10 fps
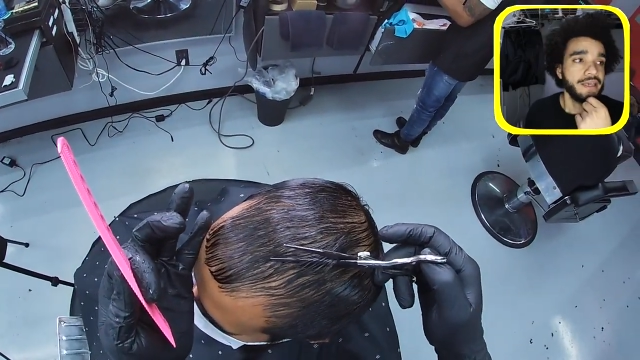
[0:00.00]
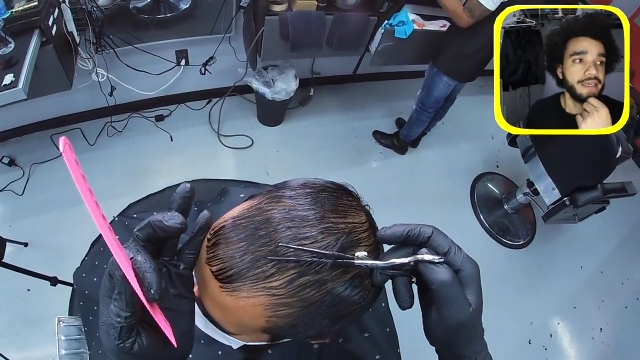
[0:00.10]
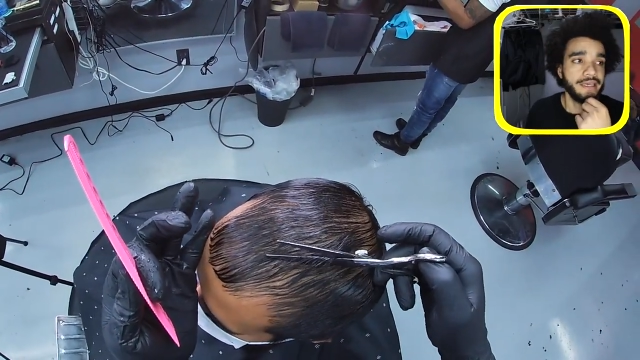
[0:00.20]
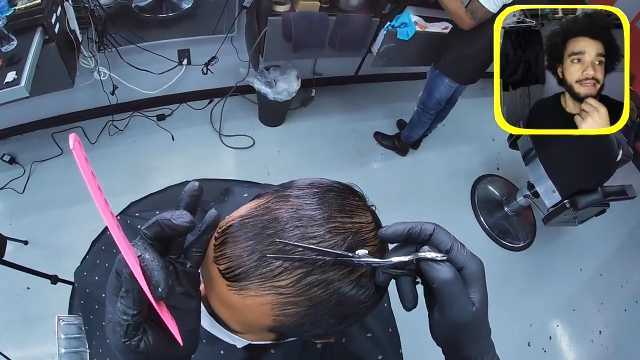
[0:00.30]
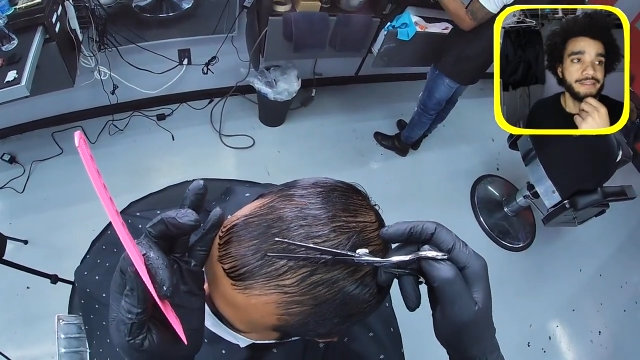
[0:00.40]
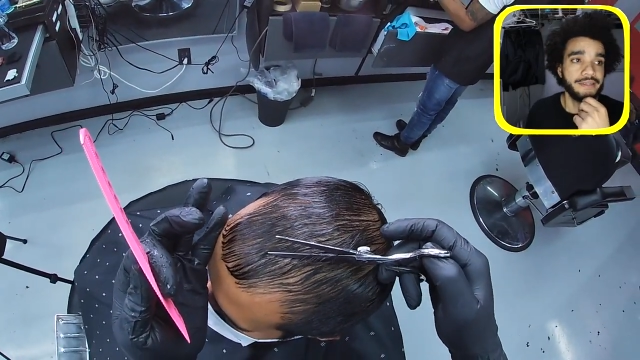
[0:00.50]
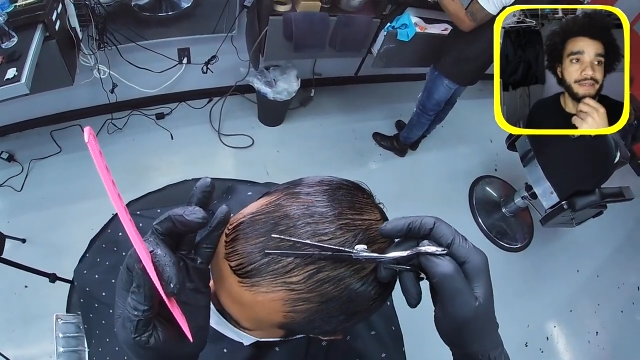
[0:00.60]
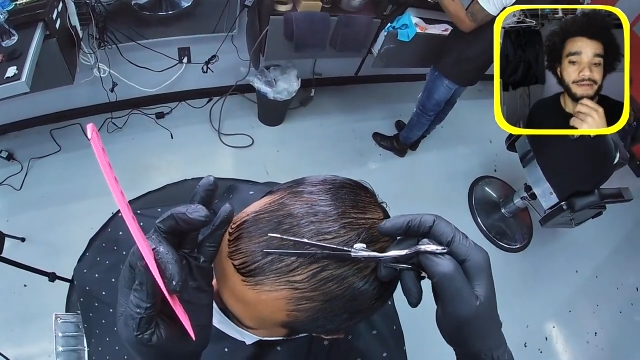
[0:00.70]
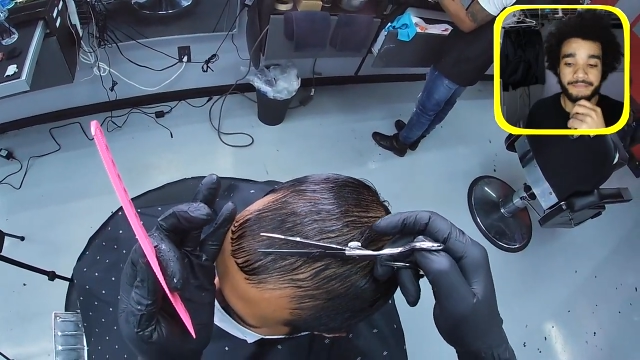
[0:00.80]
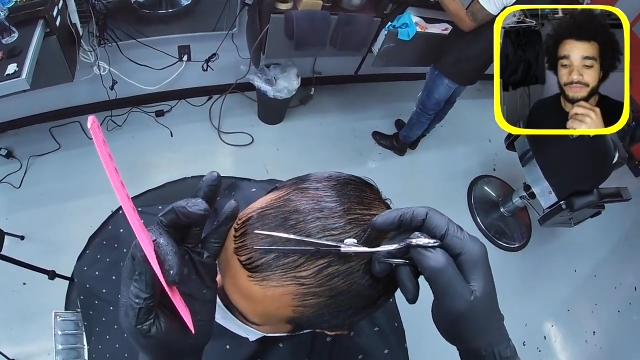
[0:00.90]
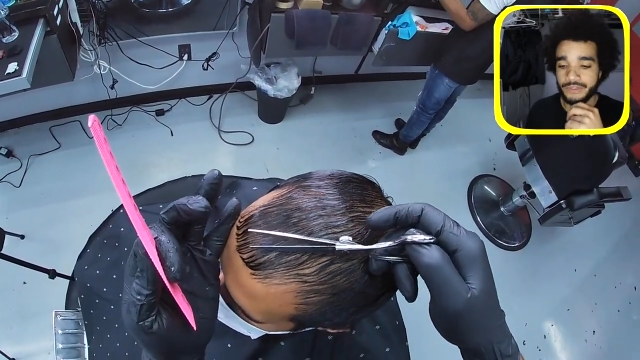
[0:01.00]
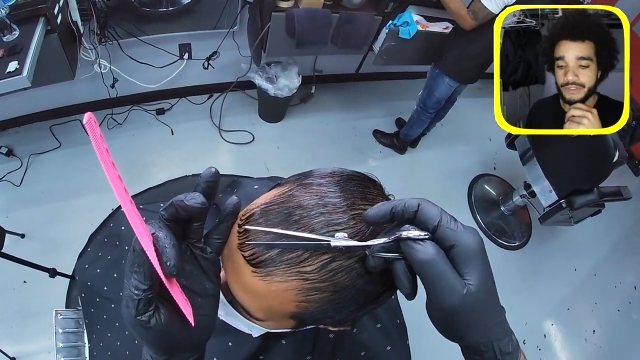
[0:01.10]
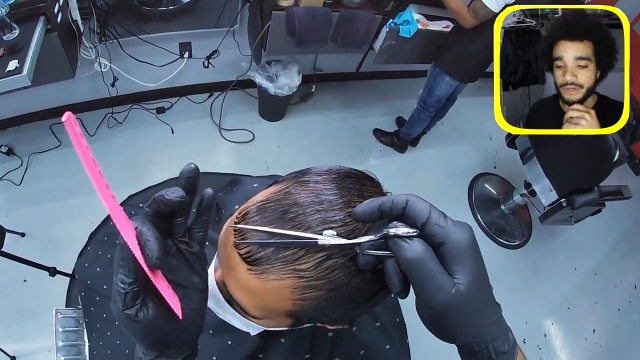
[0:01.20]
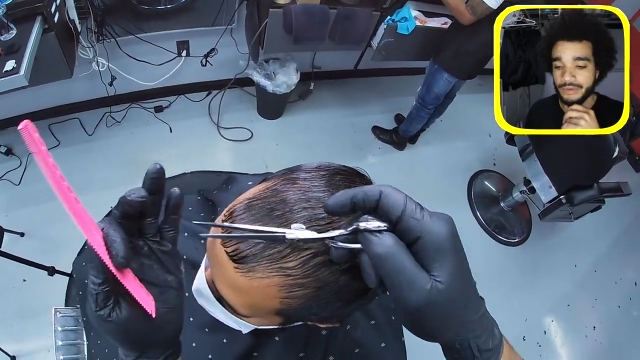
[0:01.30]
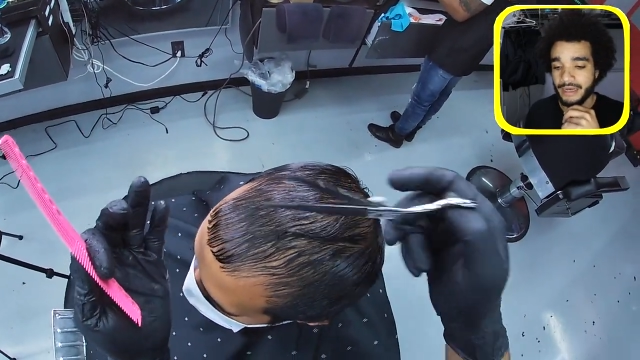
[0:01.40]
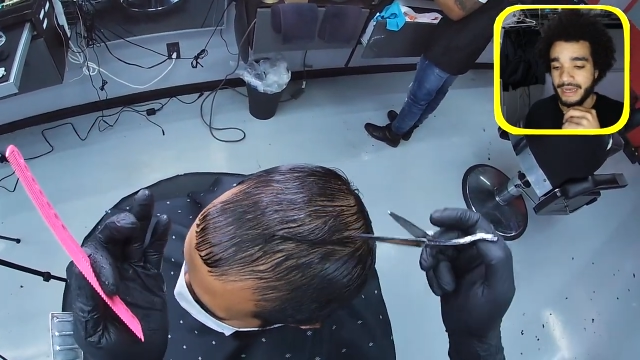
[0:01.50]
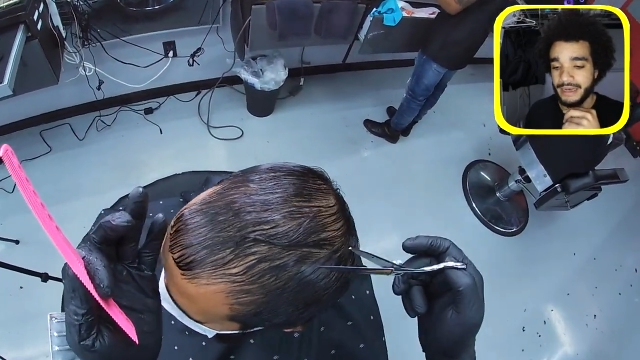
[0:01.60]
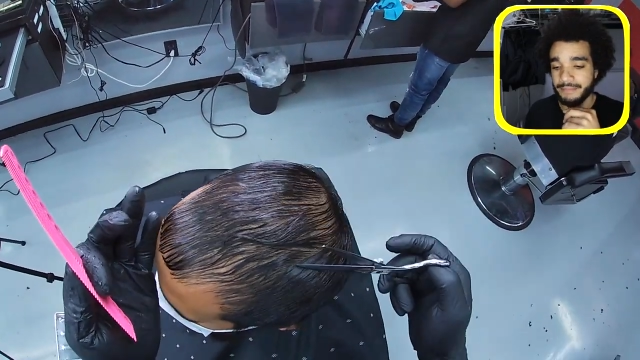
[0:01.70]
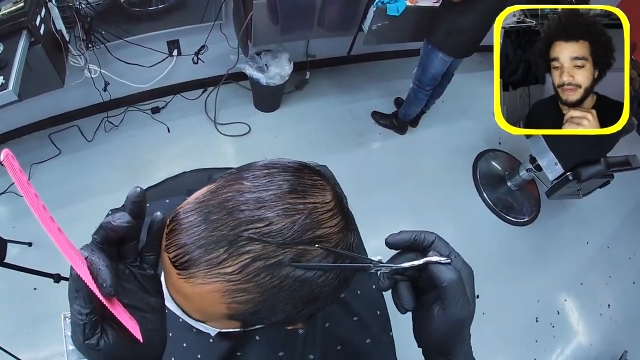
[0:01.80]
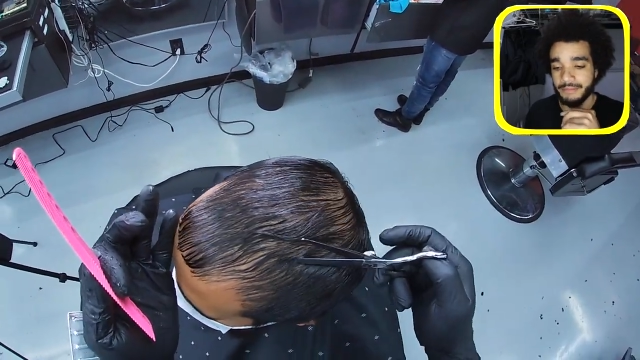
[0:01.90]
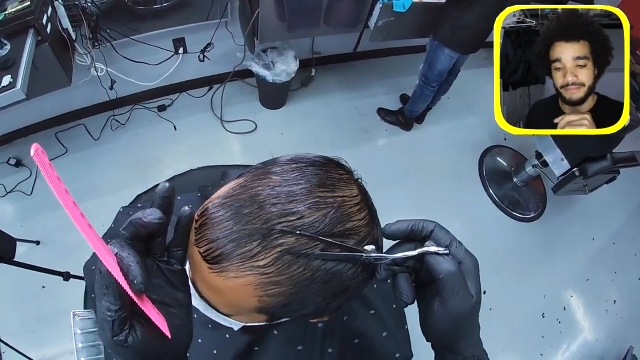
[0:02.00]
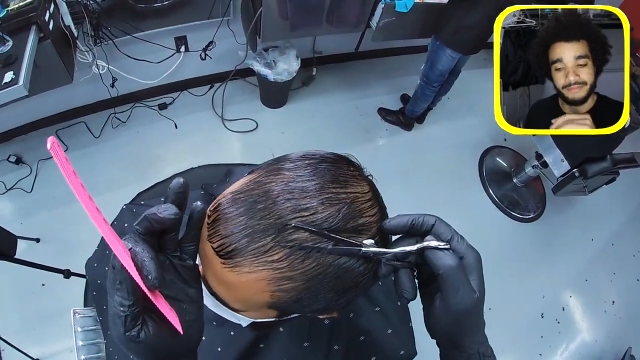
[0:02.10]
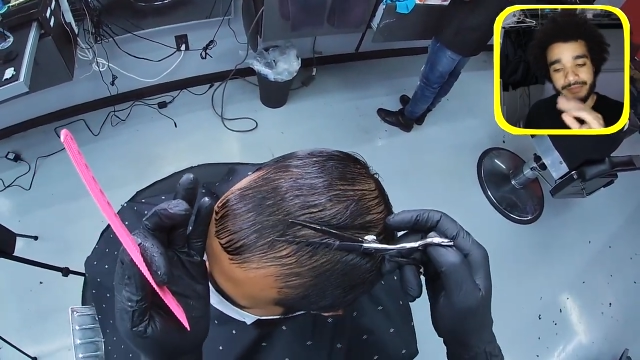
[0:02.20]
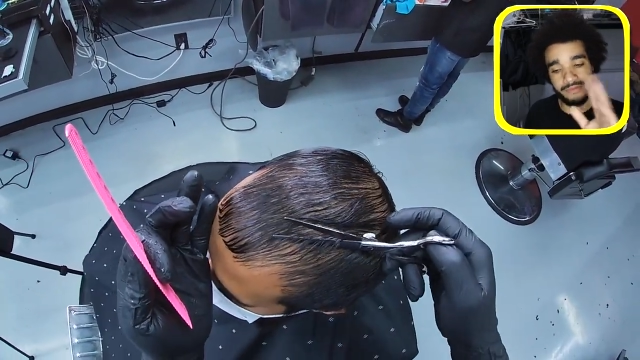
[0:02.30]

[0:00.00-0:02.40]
And um, you know, I'm I'm